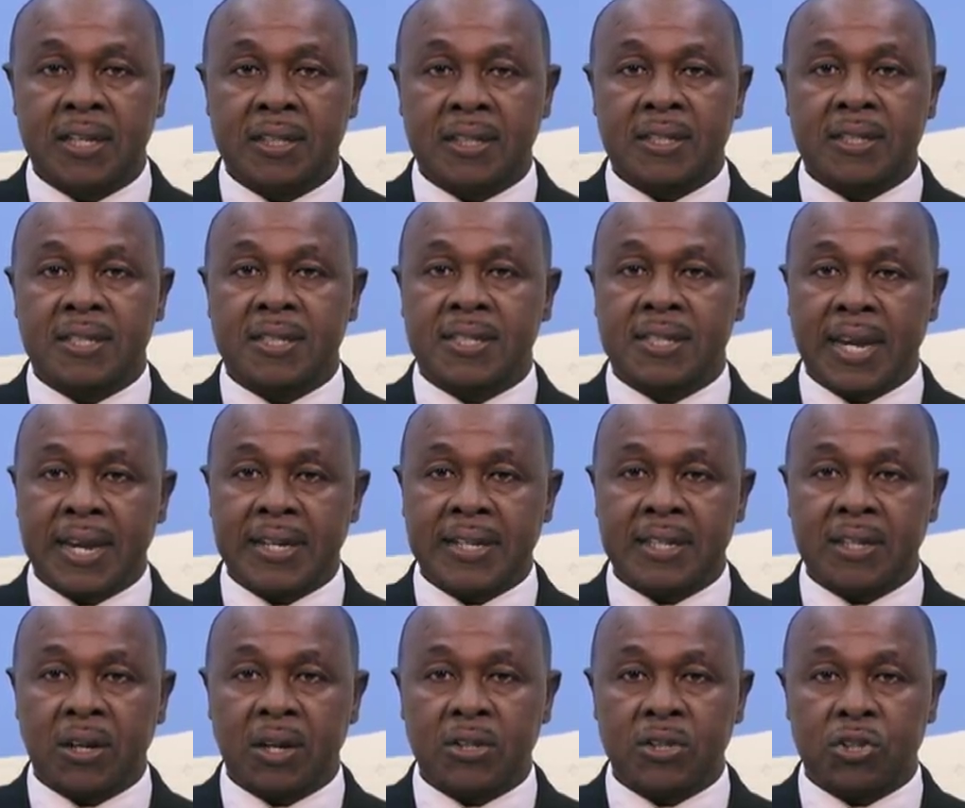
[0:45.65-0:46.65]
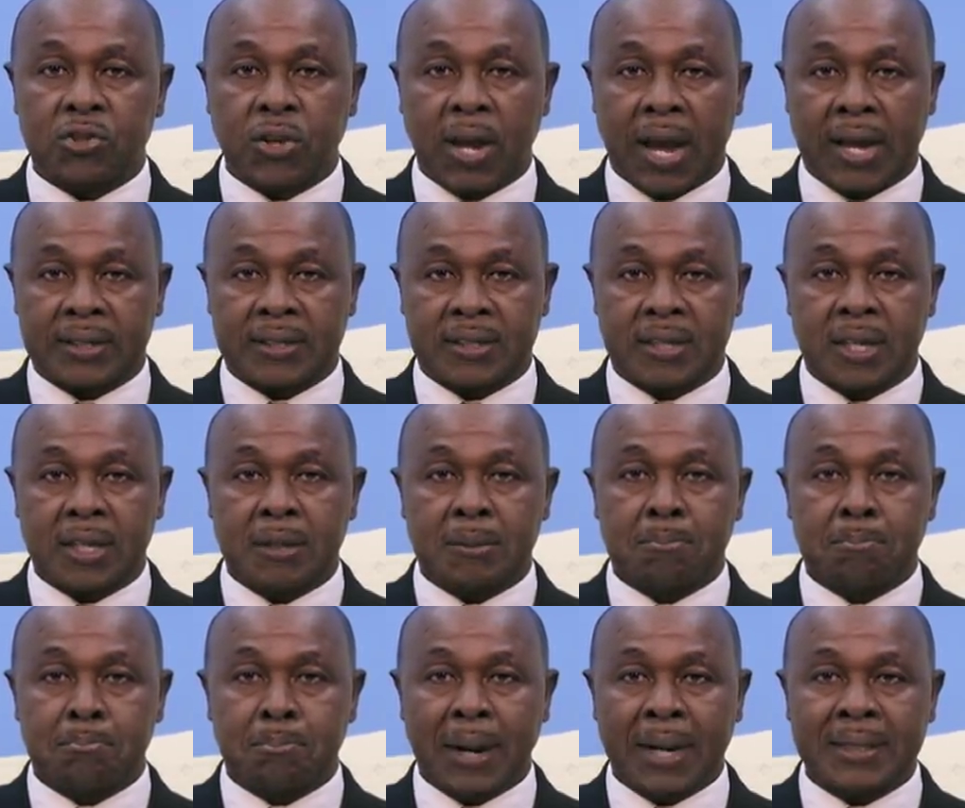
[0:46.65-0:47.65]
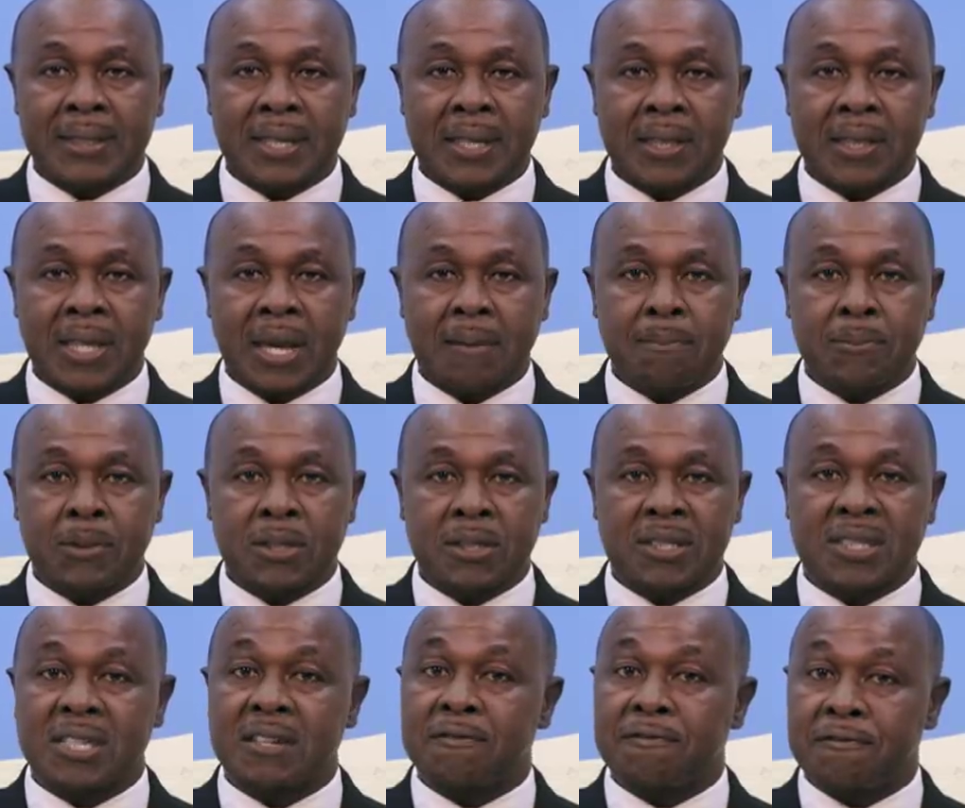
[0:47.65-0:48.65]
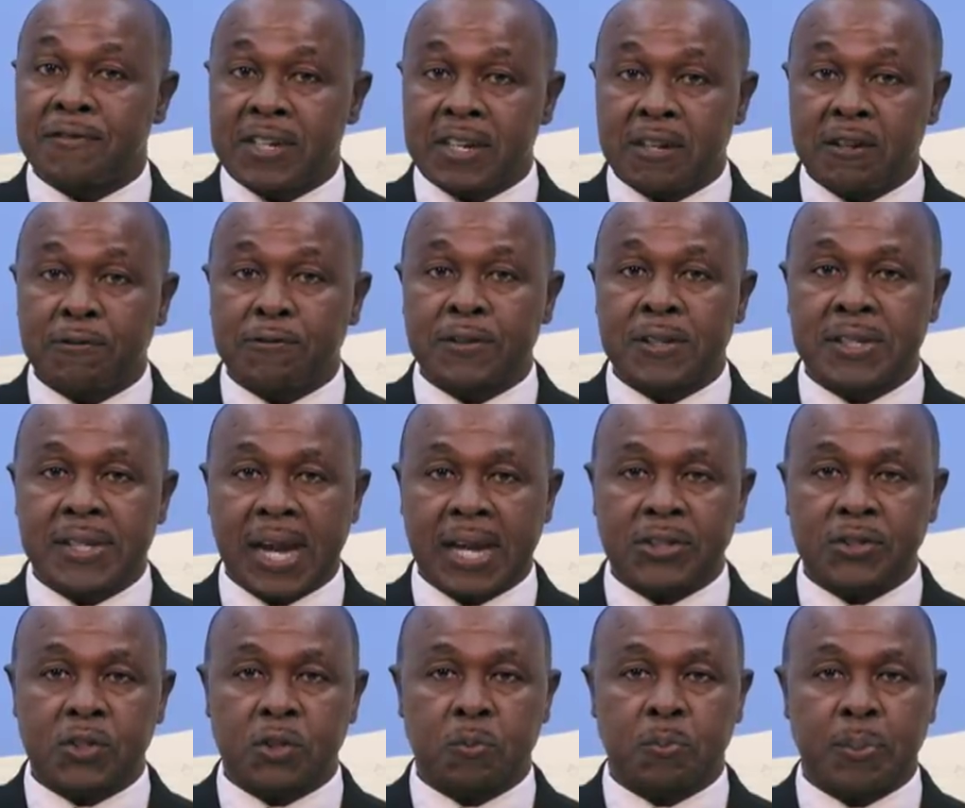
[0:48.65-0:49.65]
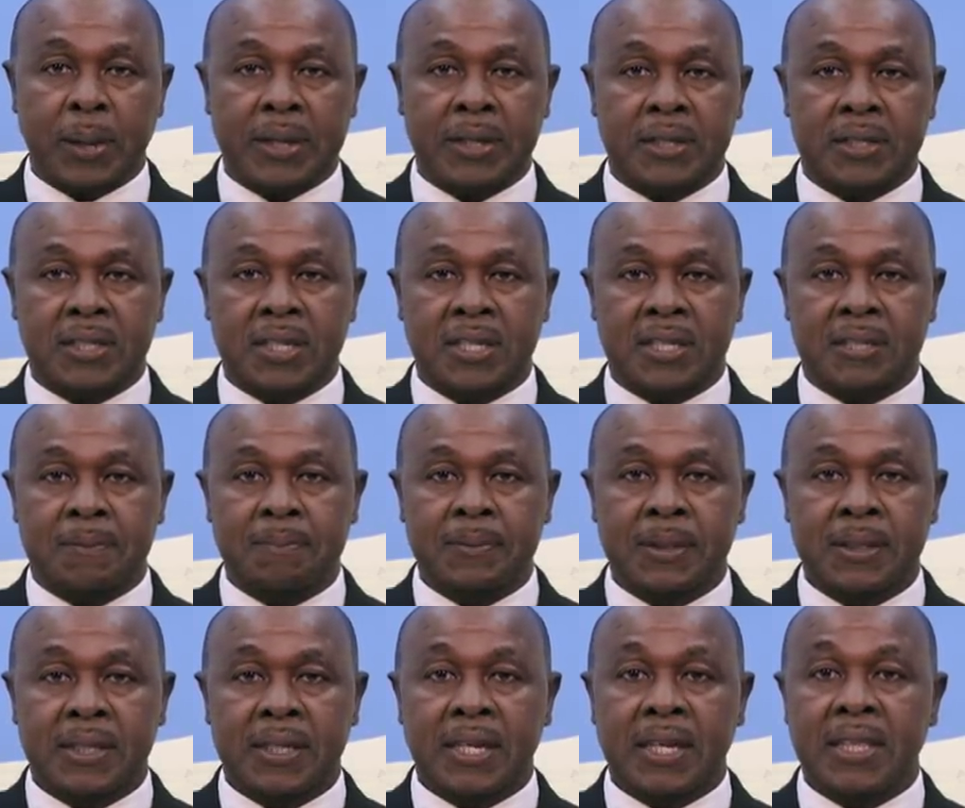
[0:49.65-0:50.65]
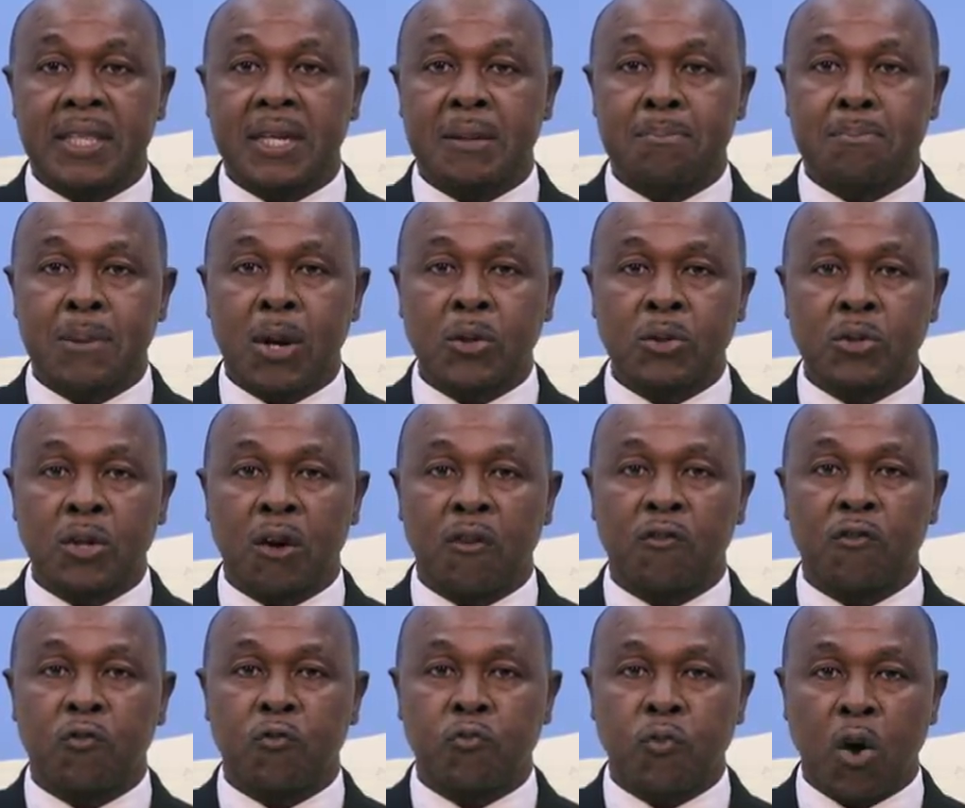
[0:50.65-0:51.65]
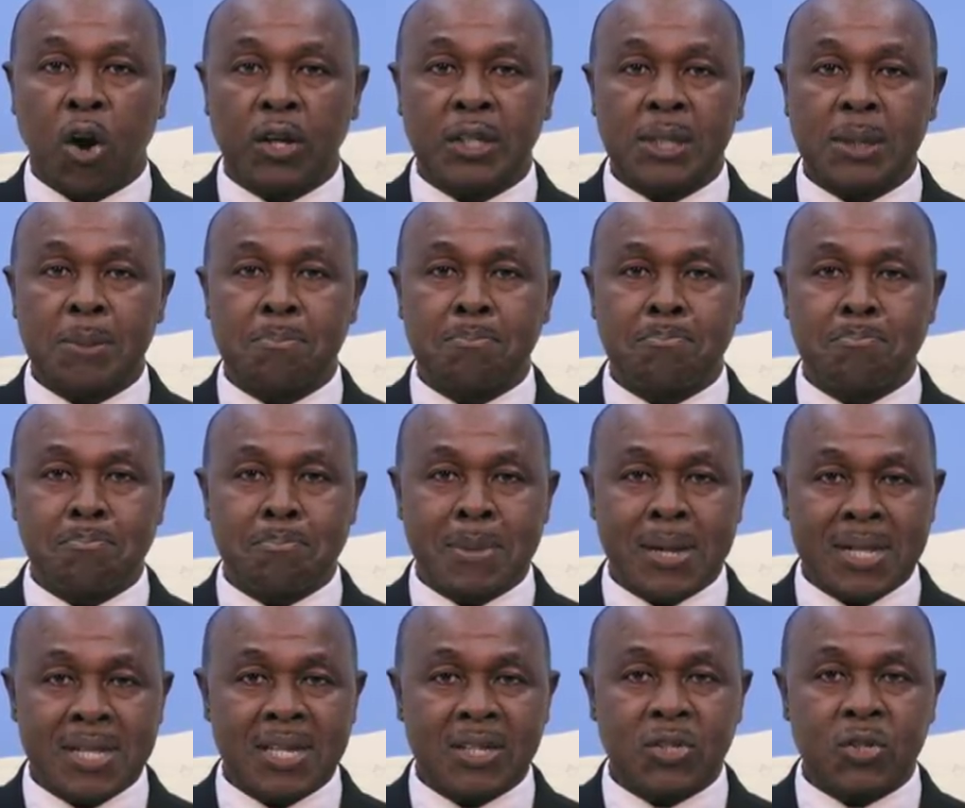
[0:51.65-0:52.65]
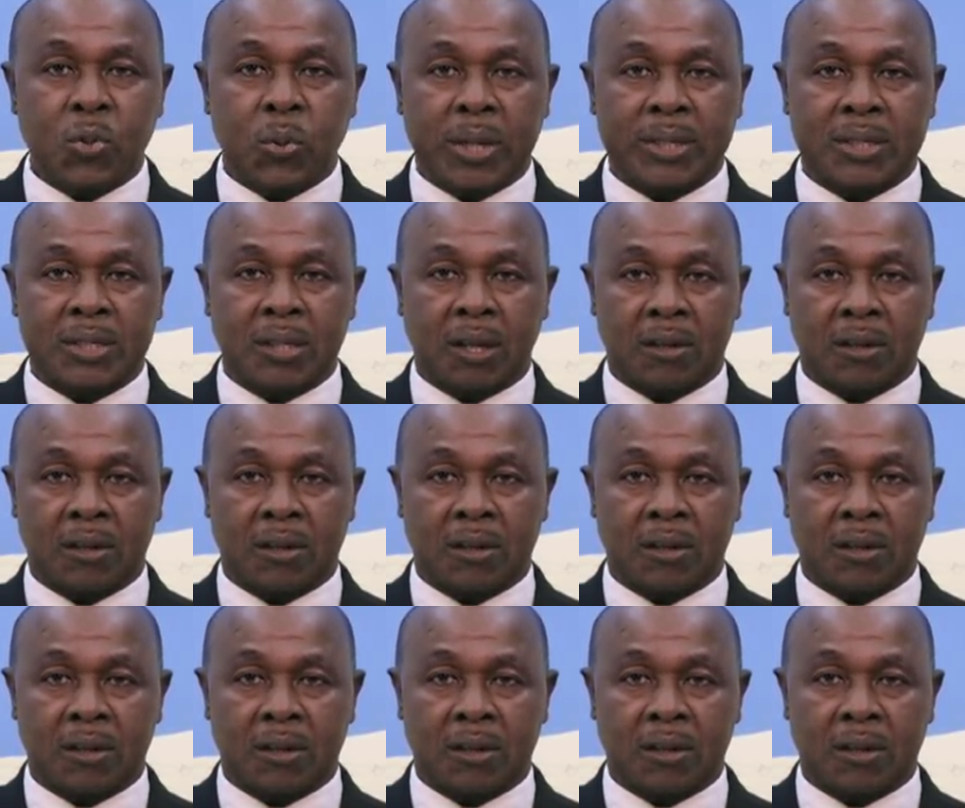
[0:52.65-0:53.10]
to sign contracts binding them to severe financial penalties in the amount of $1 million